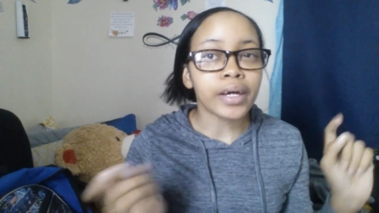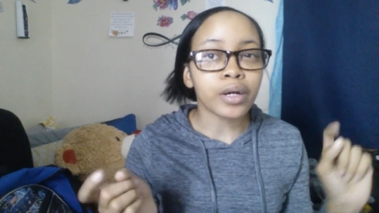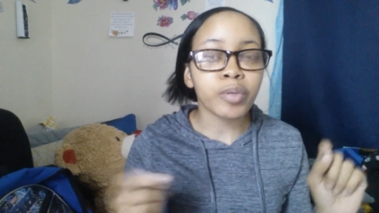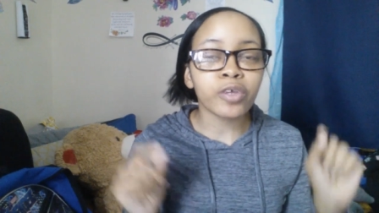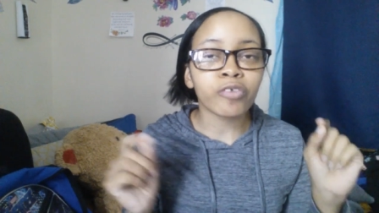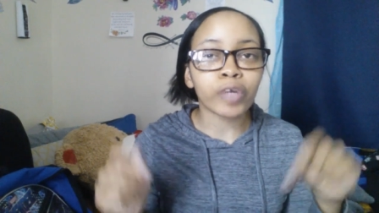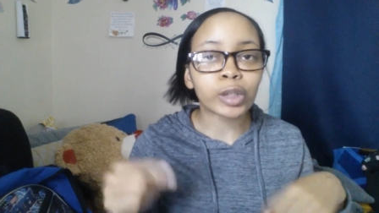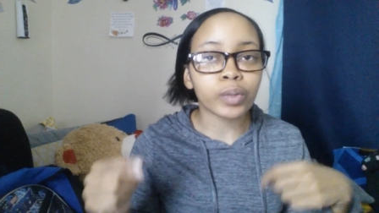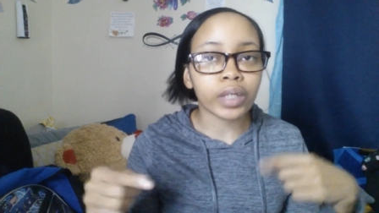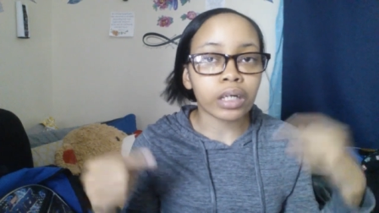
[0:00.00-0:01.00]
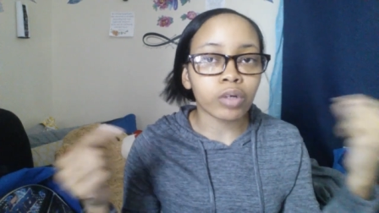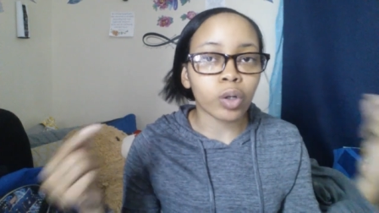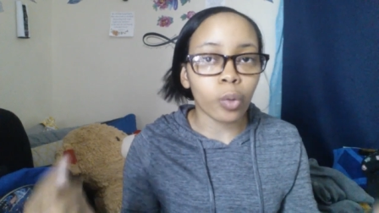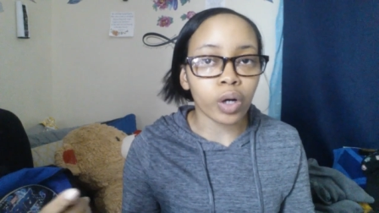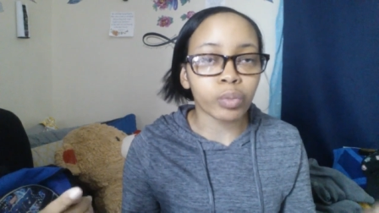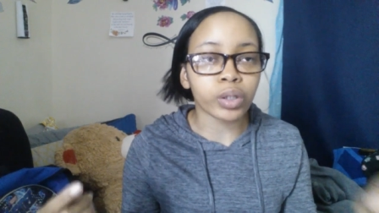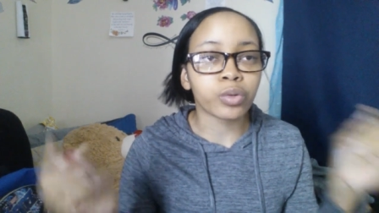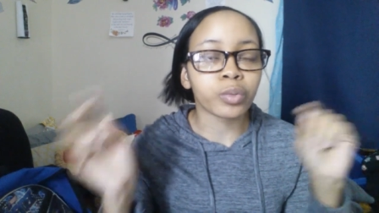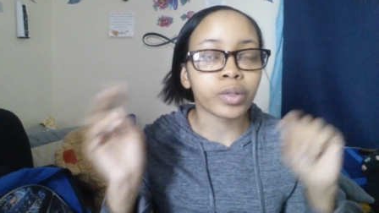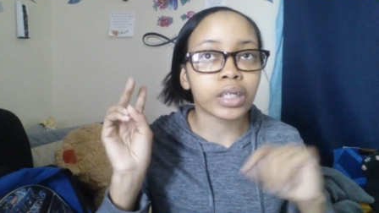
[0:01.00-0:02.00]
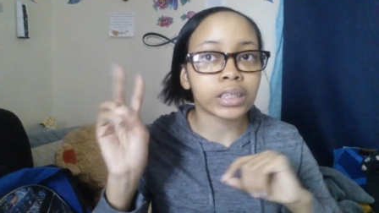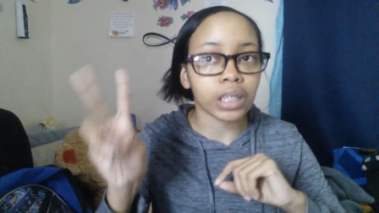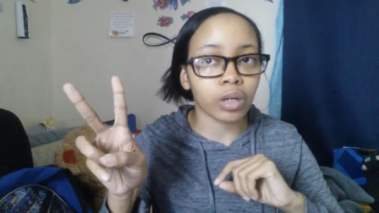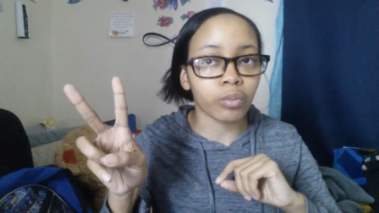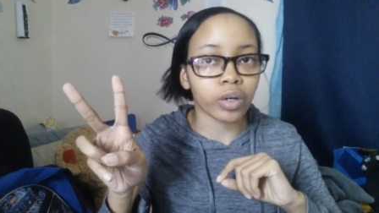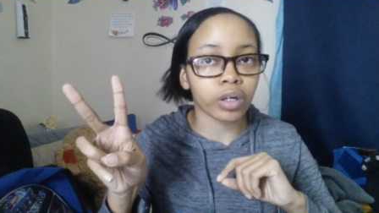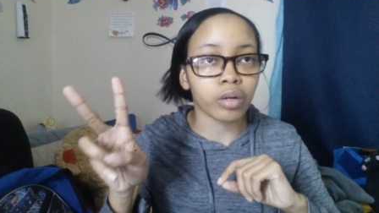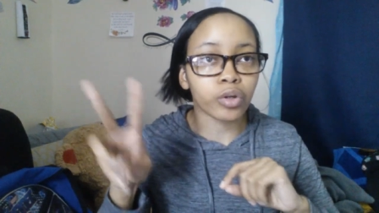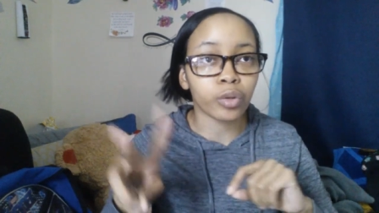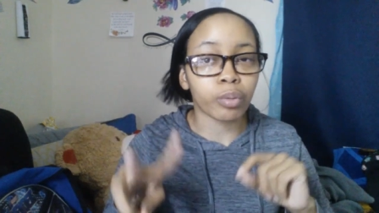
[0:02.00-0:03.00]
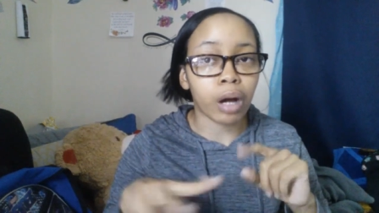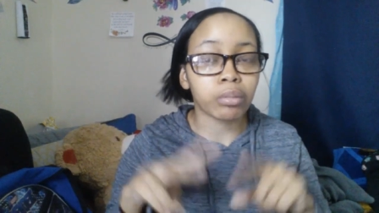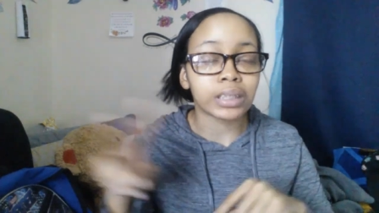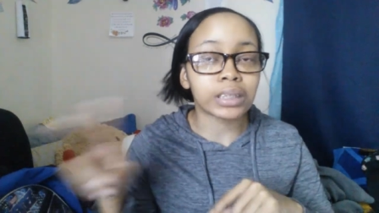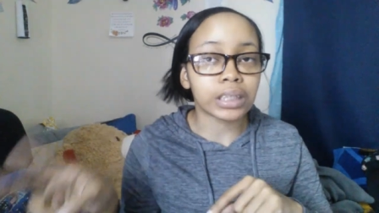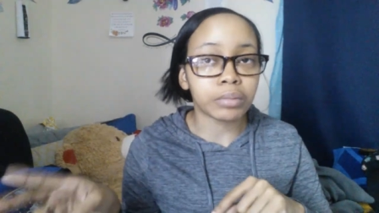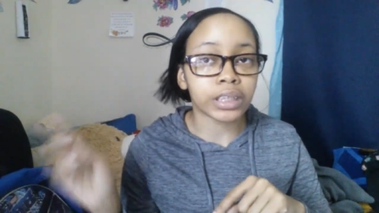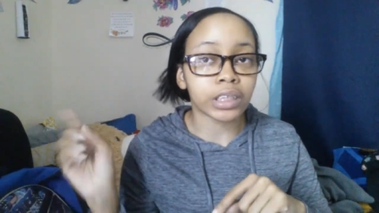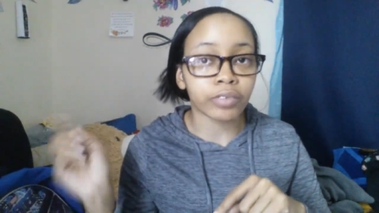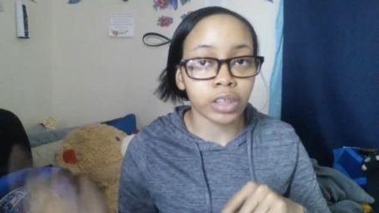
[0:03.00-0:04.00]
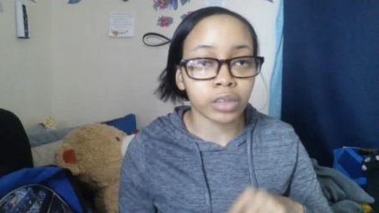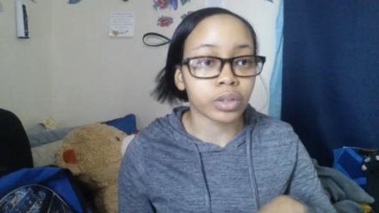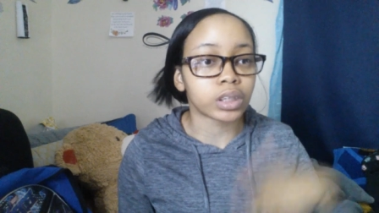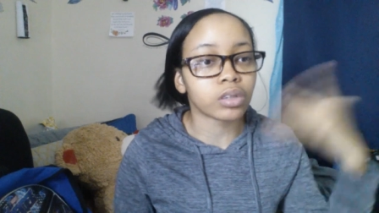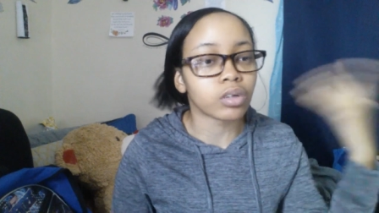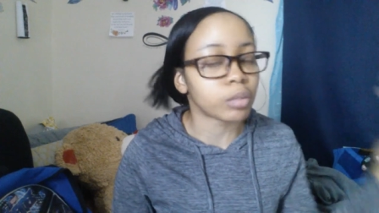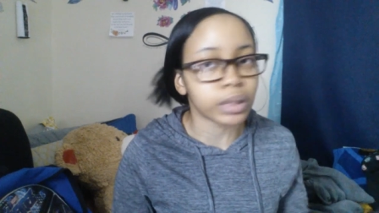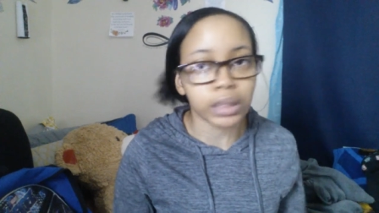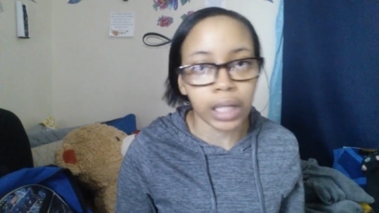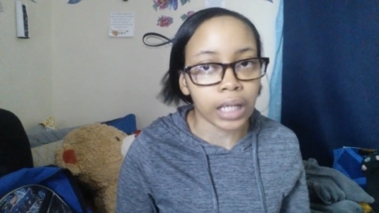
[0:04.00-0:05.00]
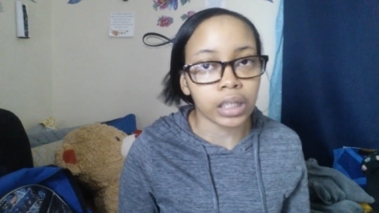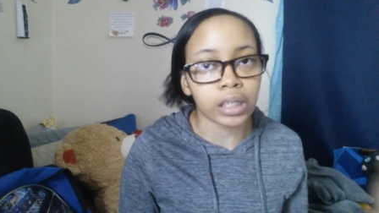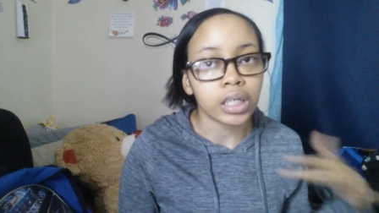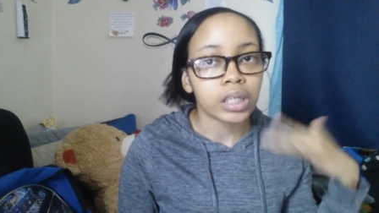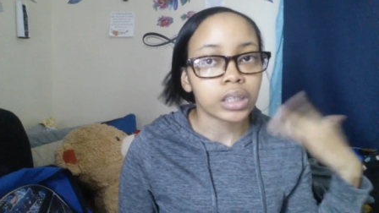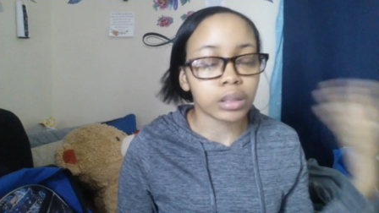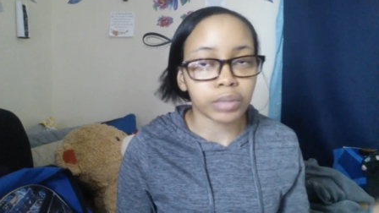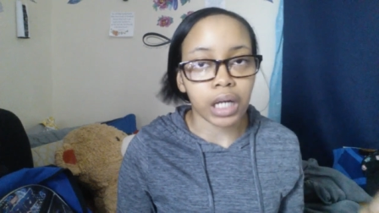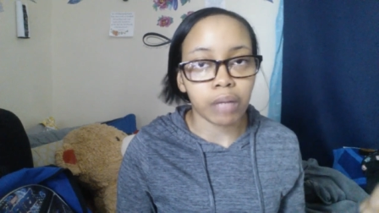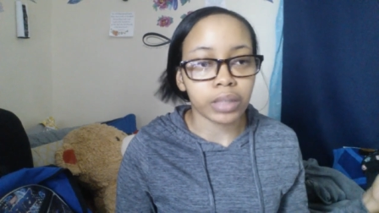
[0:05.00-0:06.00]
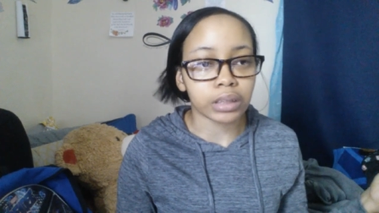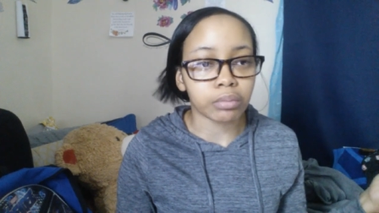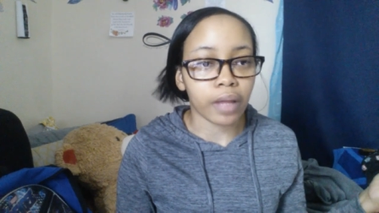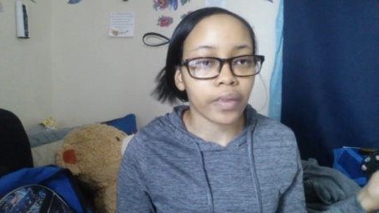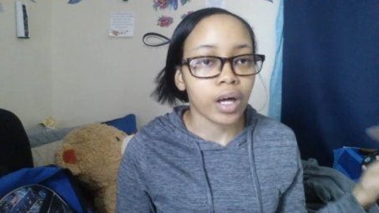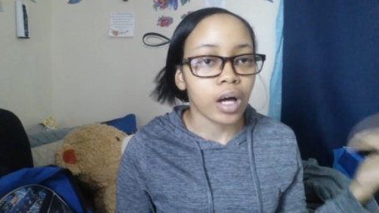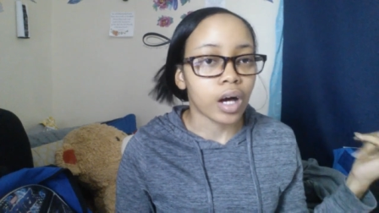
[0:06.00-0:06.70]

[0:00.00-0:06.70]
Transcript: It'll be the first one that I record, but it'll be the second one you'll probably see because the first one is still gonna be Delilah sometime this month.